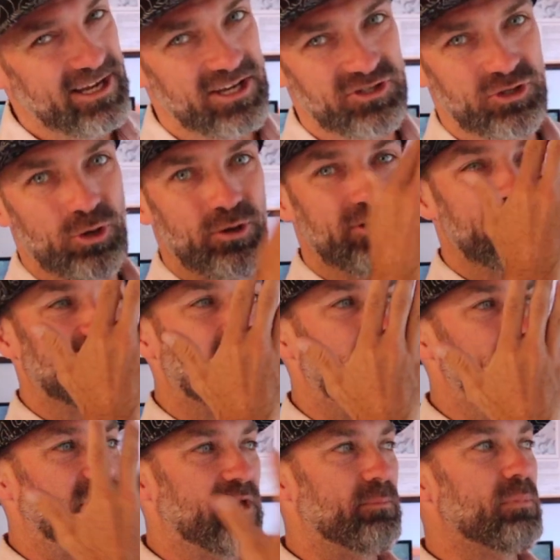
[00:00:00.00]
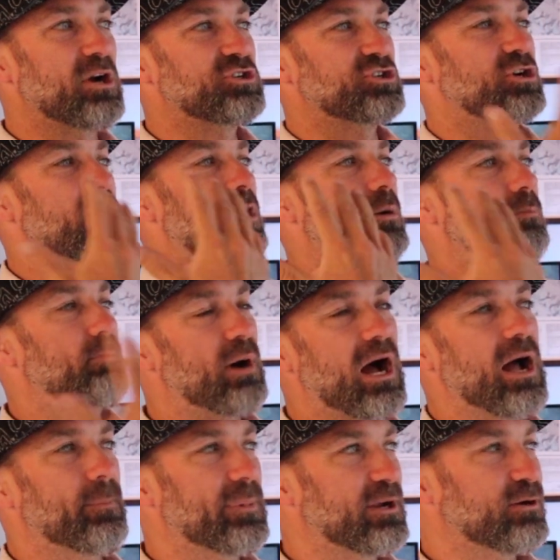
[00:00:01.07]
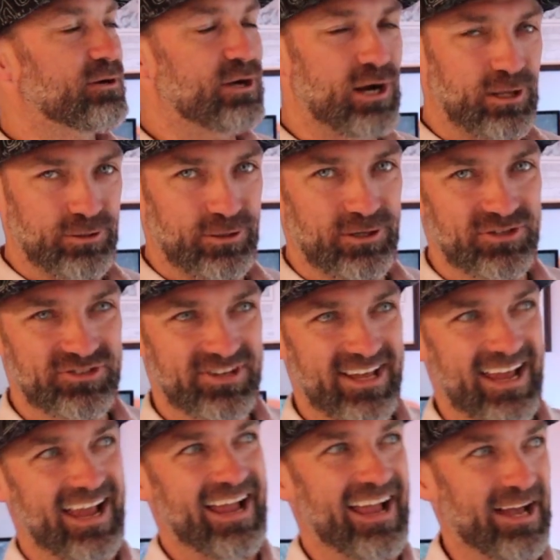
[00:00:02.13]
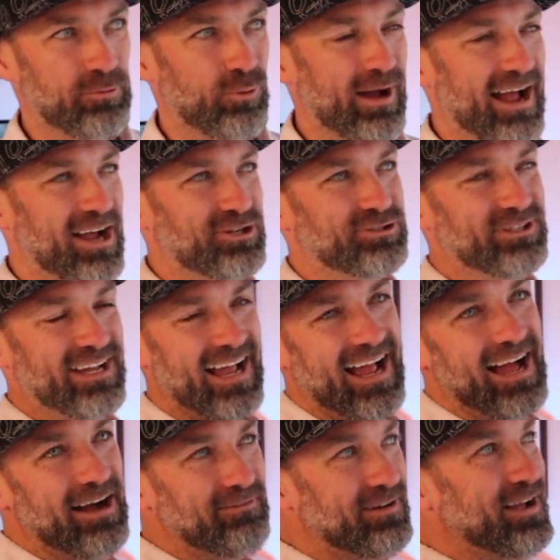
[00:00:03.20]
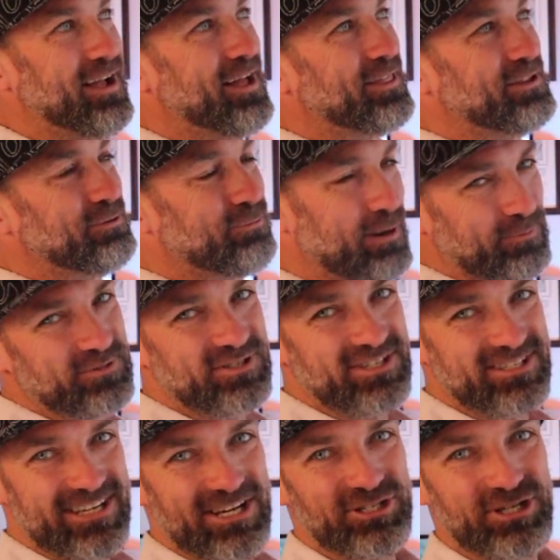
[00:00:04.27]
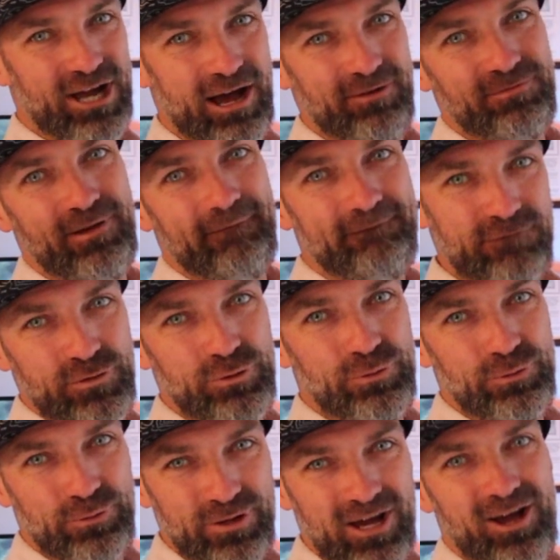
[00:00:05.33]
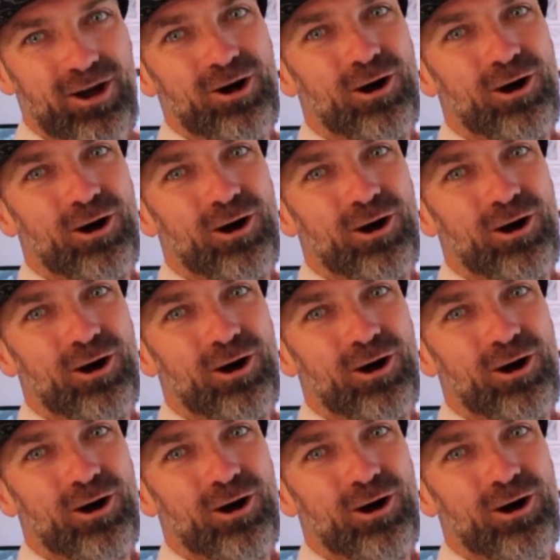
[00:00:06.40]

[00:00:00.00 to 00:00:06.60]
is going to come in much poppier colors and will actually have the representation of the food